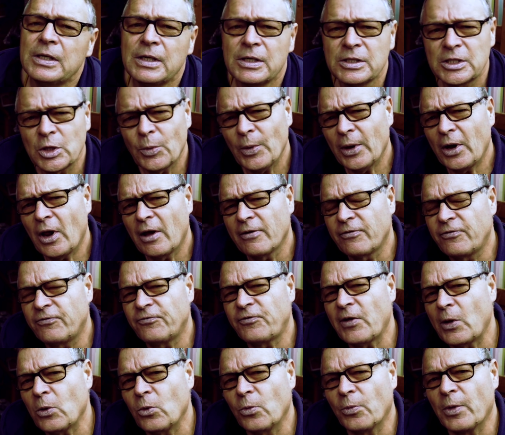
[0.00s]
So when I
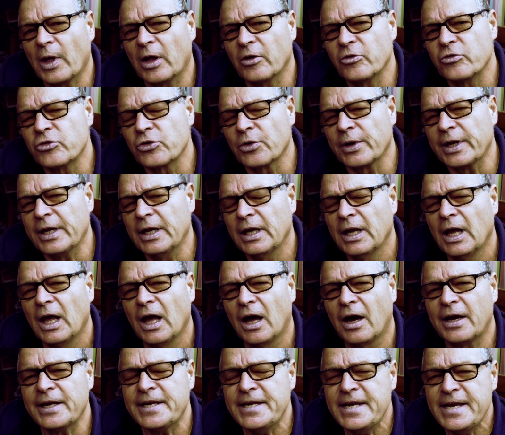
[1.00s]
felled that tree,
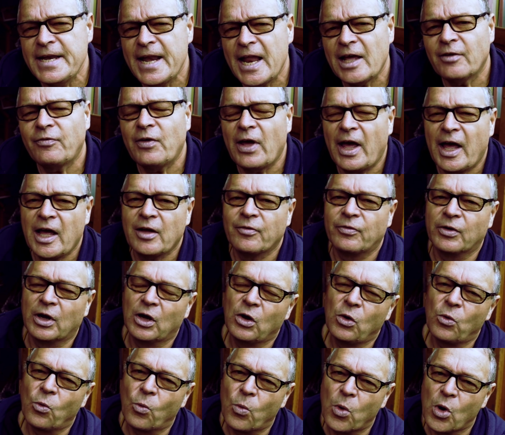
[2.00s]
I'd never ever
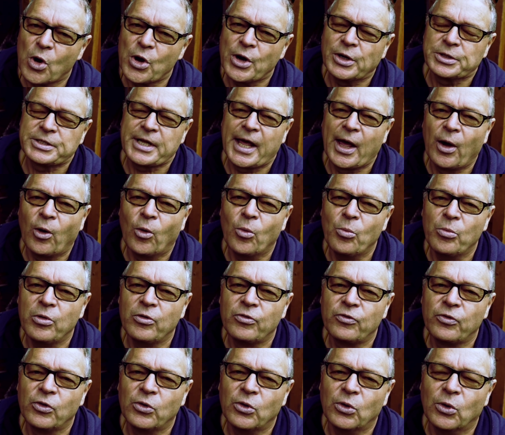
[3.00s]
worked elm
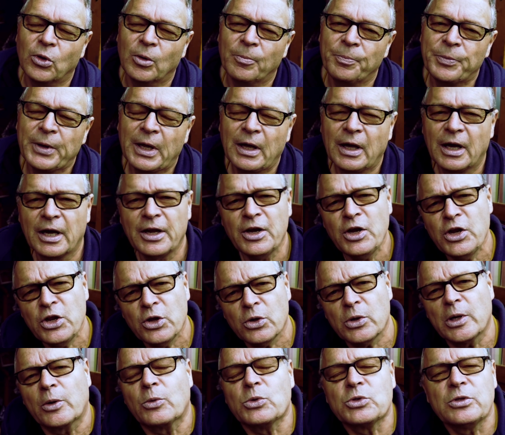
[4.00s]
before. I
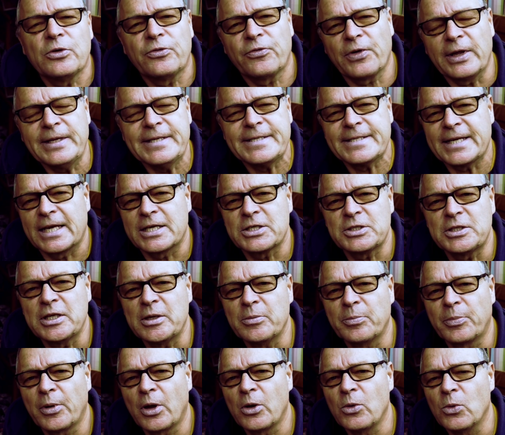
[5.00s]
knew it was a
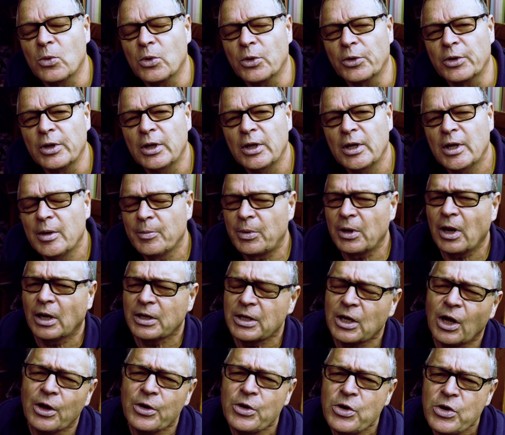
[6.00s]
fantastic bowwood, but I'd
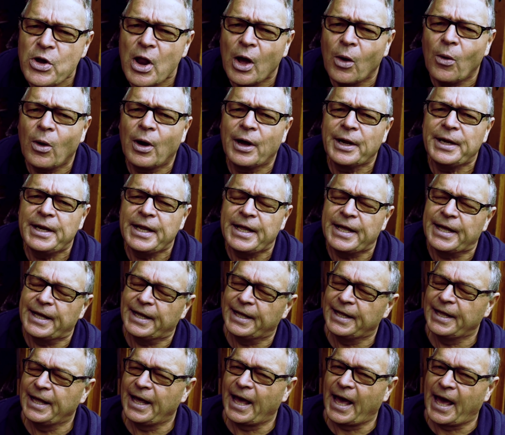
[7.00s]
got no idea
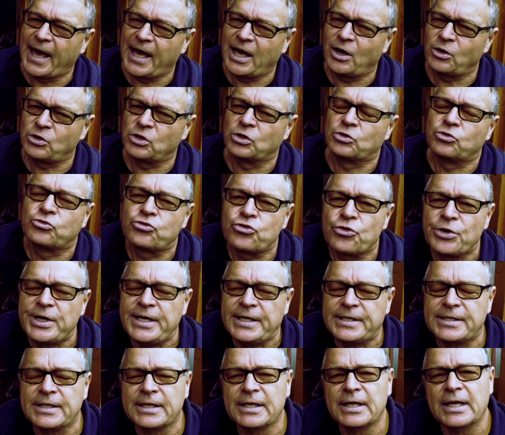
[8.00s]
how to
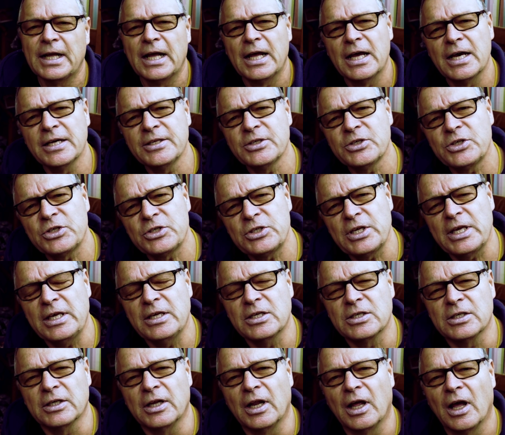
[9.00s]
treat and
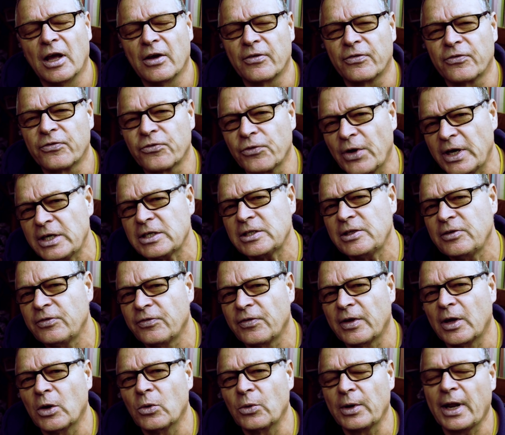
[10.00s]
season a freshly
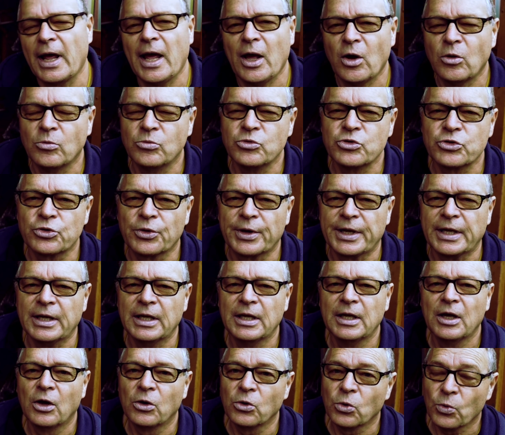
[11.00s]
felled elm tree
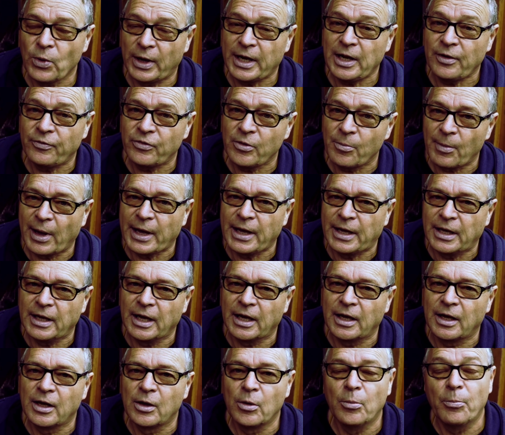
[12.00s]
ready for
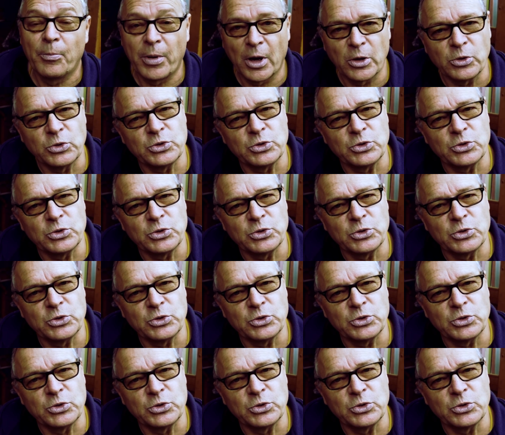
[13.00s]
making bow